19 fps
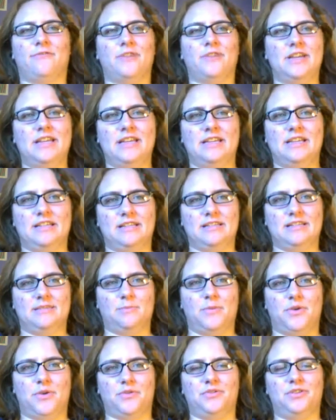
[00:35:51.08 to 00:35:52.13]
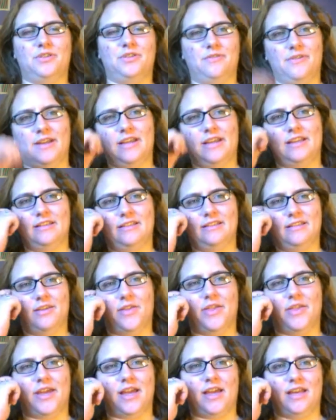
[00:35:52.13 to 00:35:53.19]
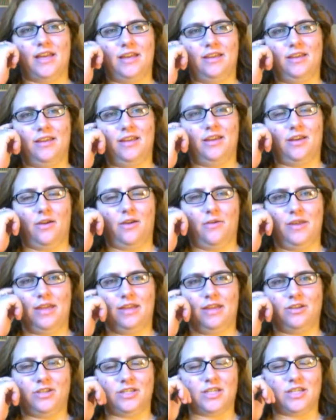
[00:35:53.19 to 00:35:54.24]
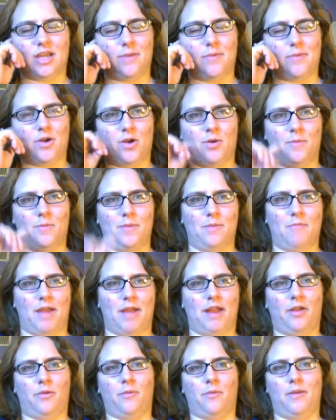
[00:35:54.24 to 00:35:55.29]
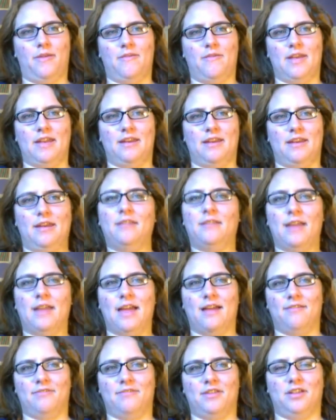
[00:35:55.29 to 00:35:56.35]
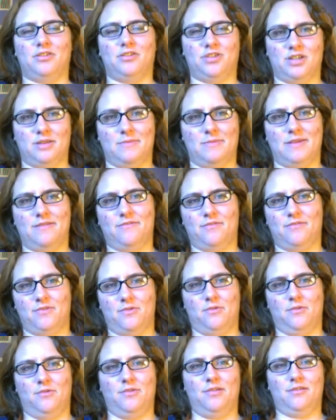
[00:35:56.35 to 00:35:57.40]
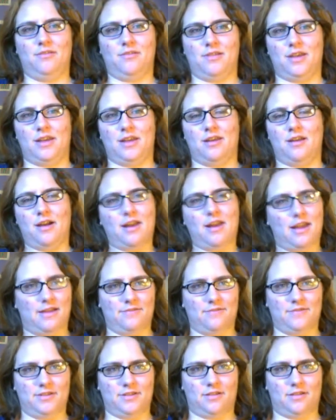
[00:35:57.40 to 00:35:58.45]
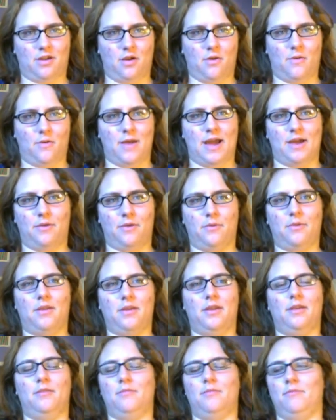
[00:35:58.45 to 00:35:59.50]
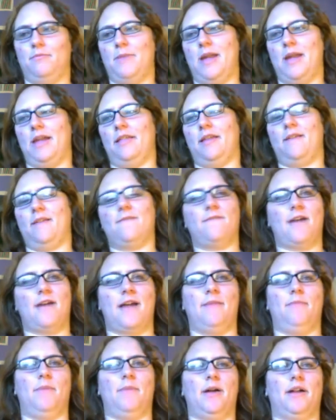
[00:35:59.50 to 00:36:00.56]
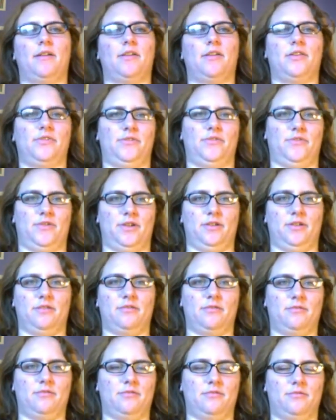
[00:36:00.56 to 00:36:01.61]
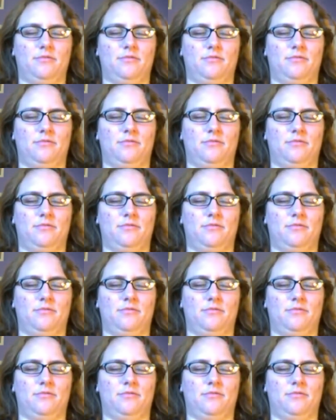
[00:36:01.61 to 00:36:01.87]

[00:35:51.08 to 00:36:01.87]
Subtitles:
and freeze most of it so that, you know, he can just come home and microwave it and have legitimate food and not have to go out and pay like $5 for